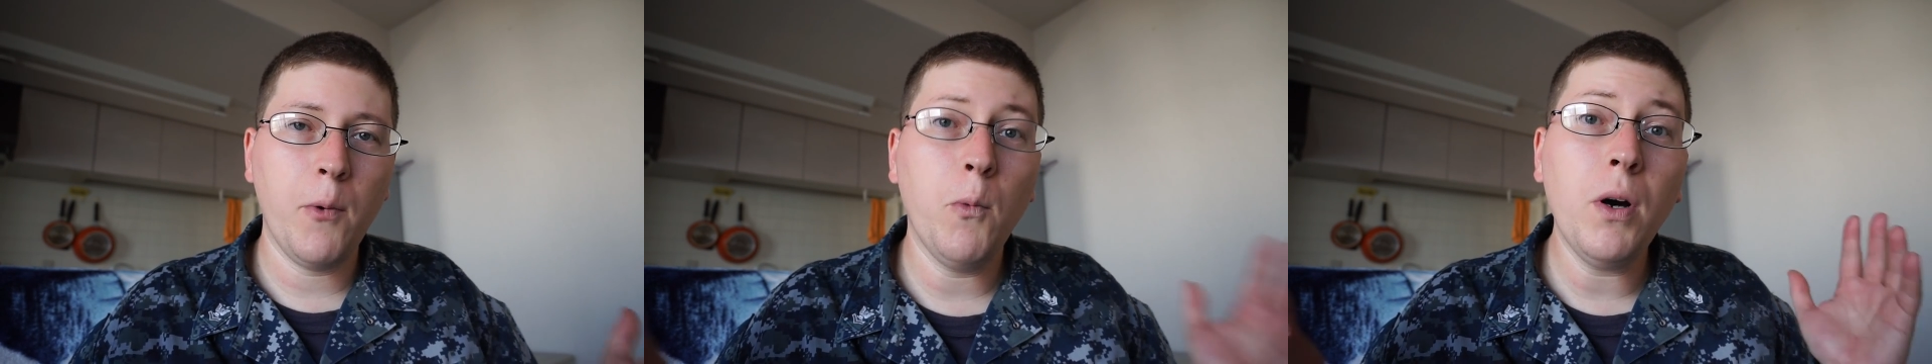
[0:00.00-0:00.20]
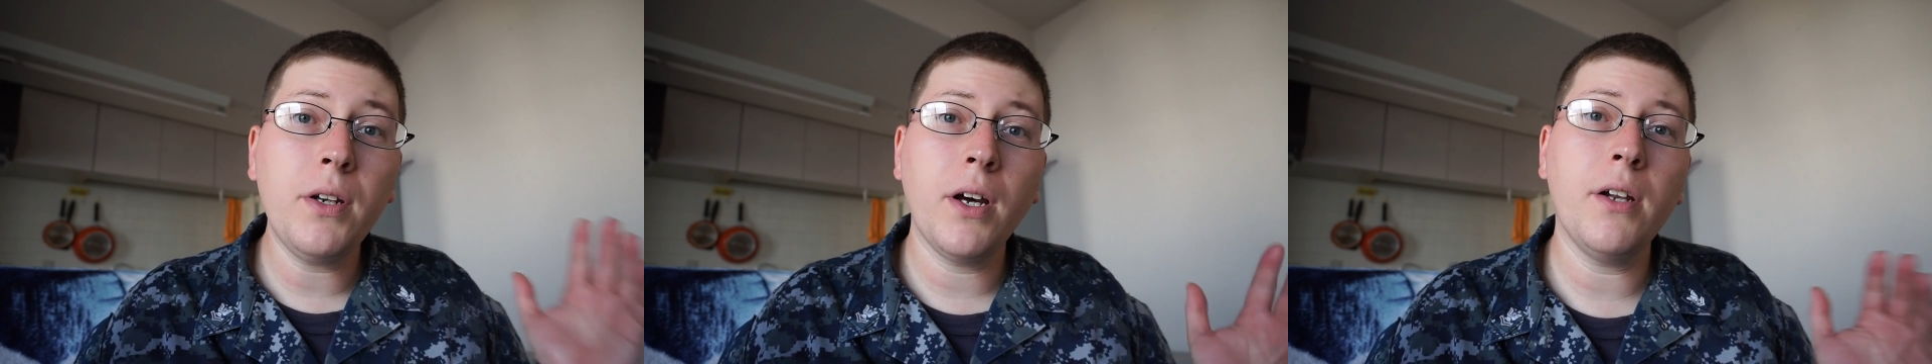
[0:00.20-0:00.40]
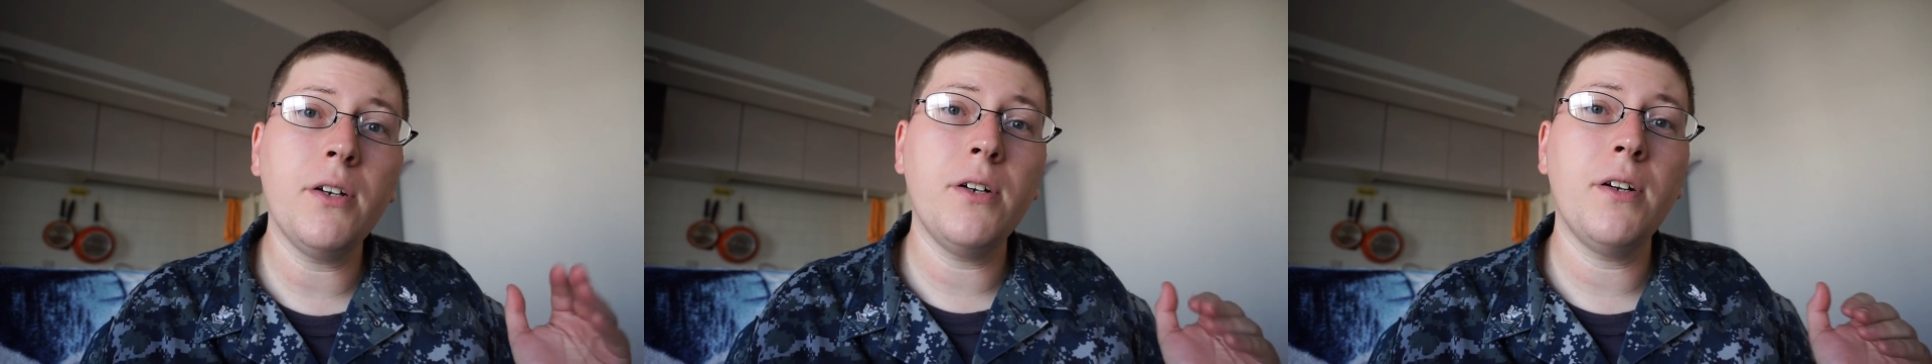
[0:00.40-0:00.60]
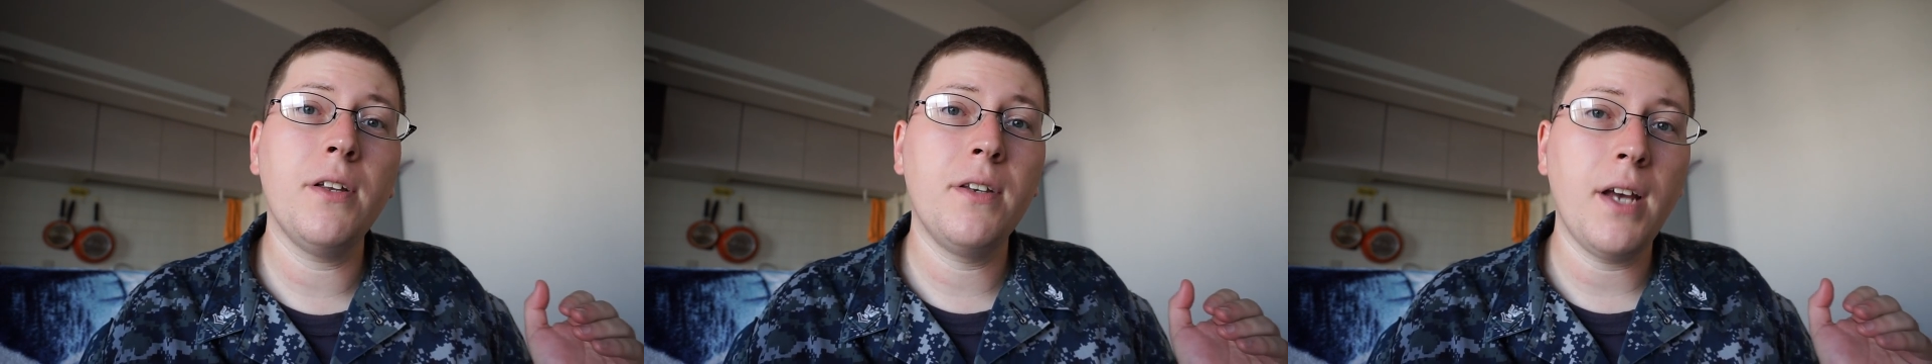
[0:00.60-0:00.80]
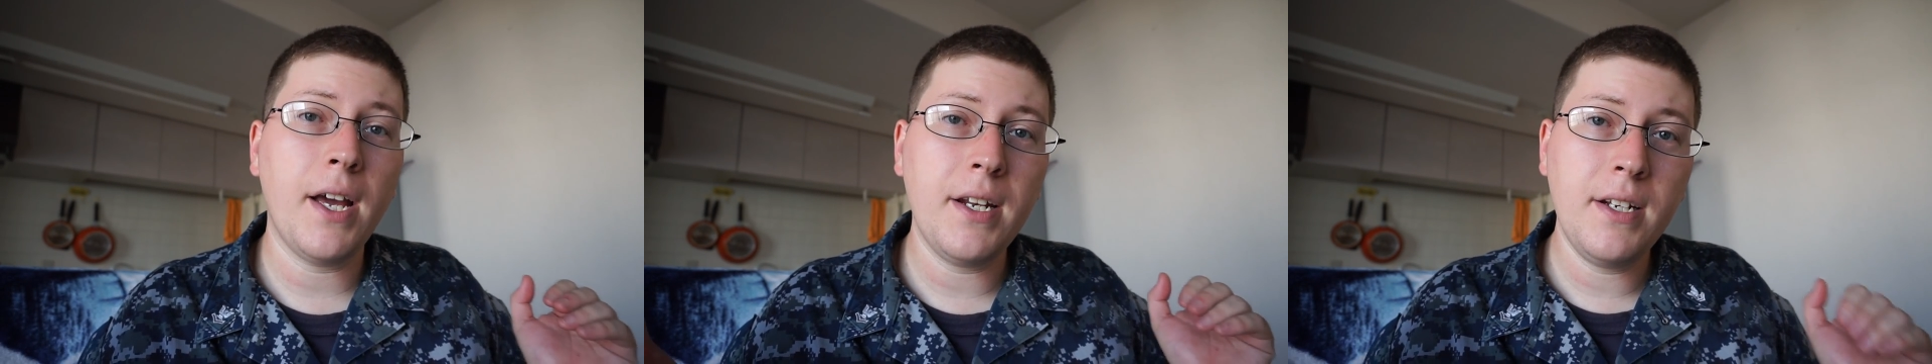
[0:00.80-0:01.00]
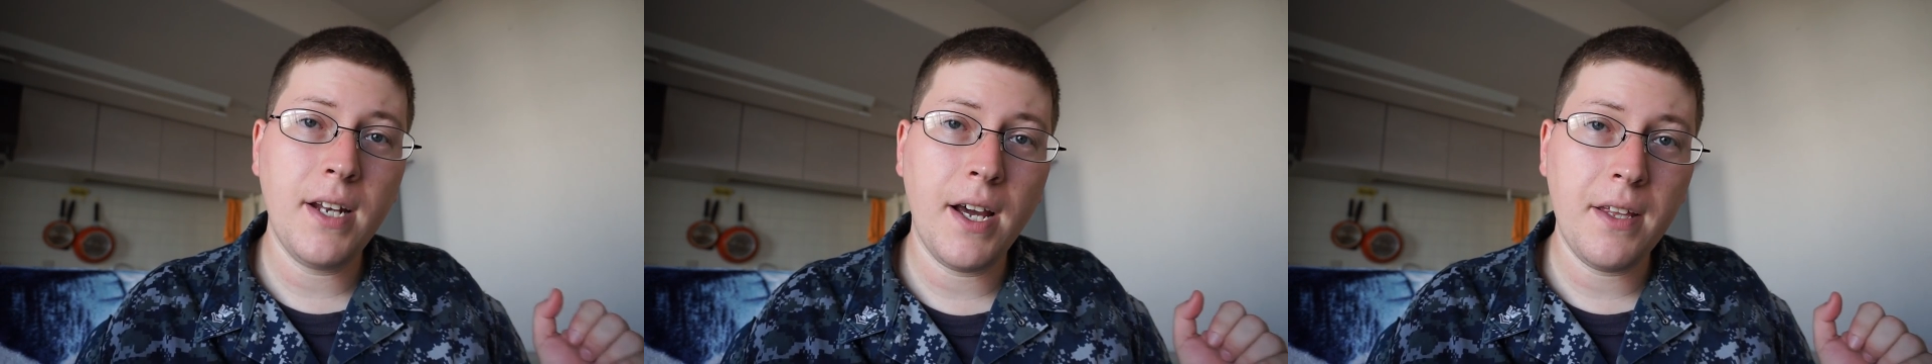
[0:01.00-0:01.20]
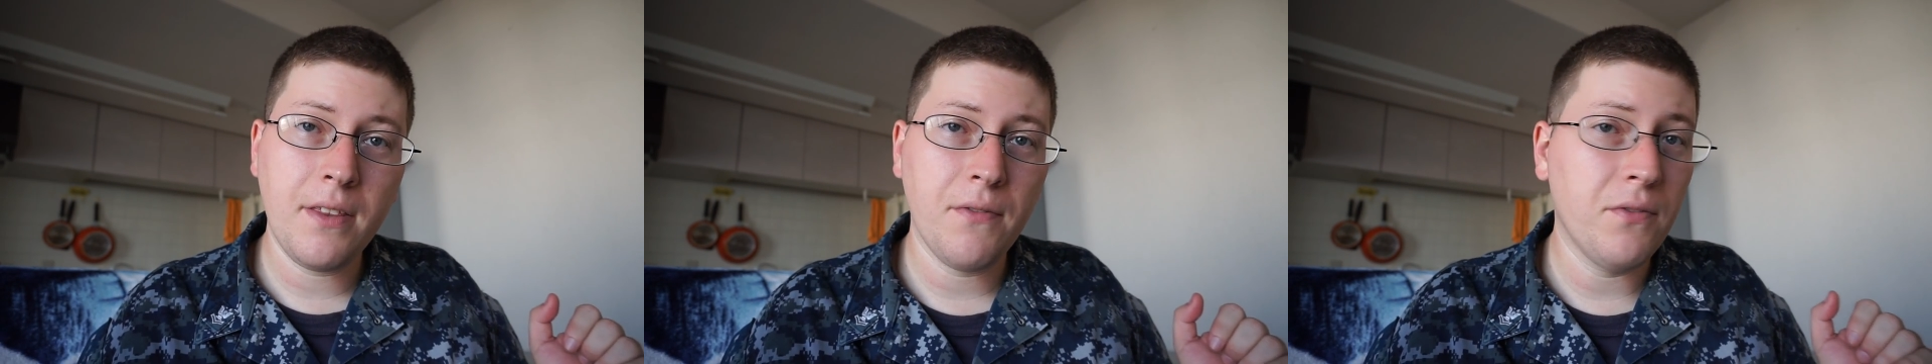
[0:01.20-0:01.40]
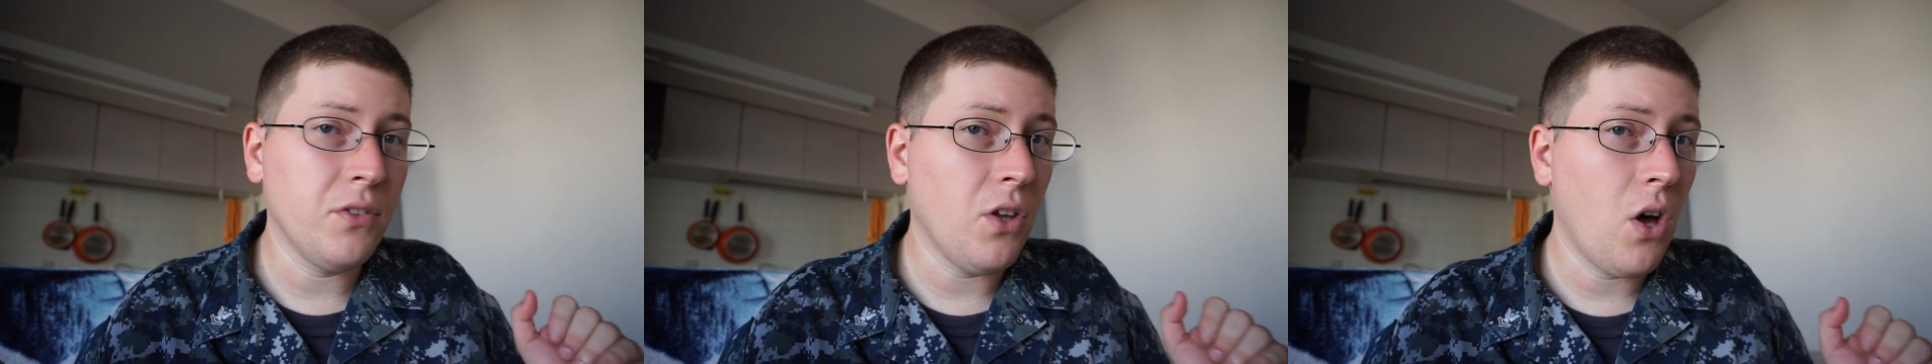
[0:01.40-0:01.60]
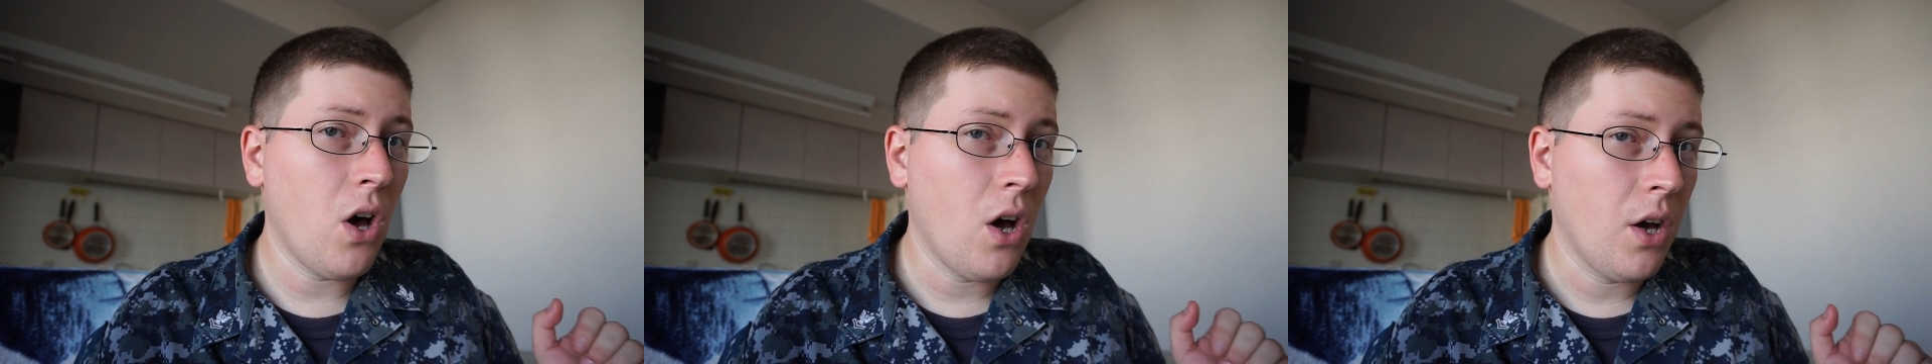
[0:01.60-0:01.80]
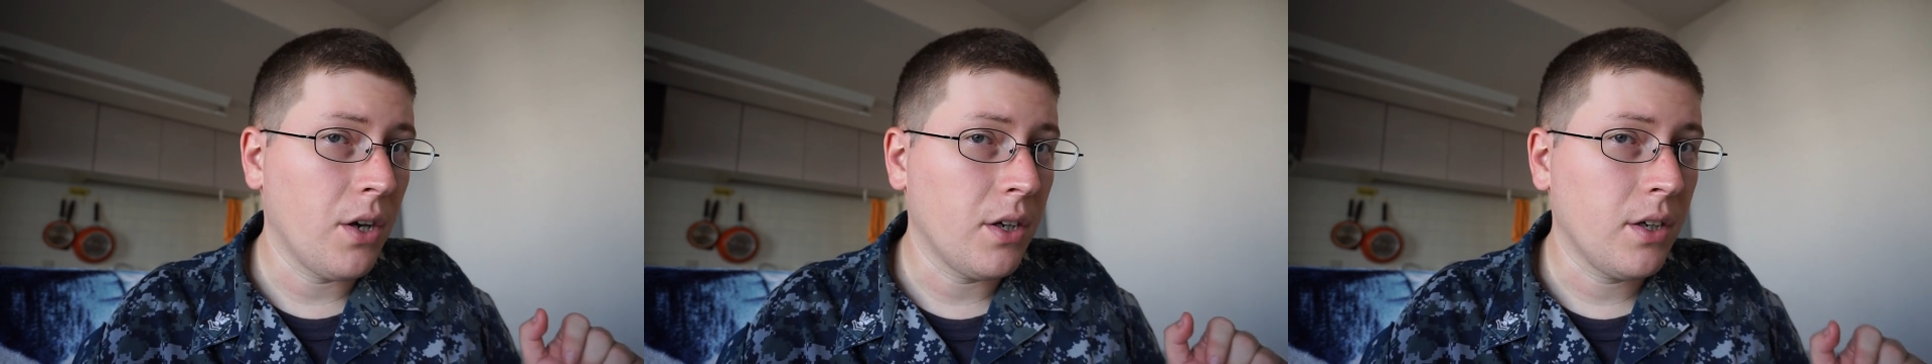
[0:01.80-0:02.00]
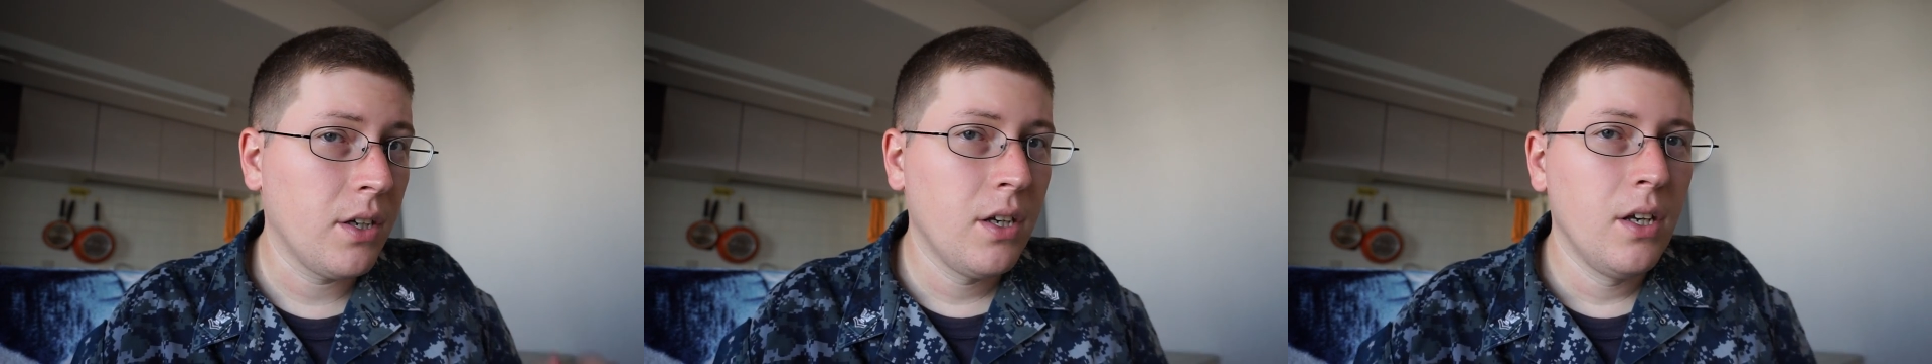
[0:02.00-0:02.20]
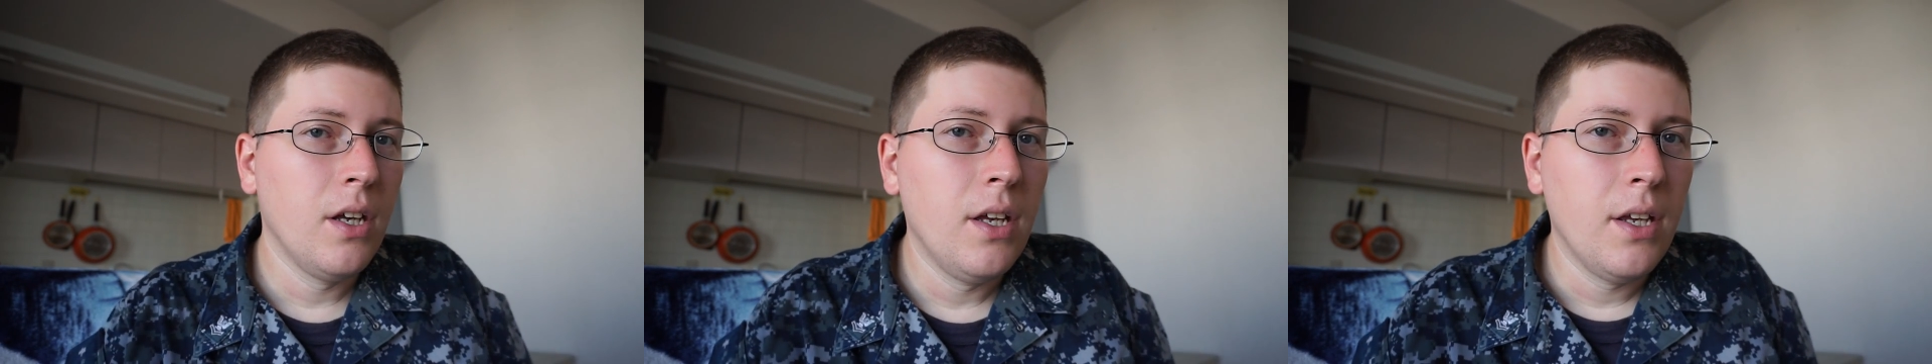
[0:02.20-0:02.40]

199th vlog.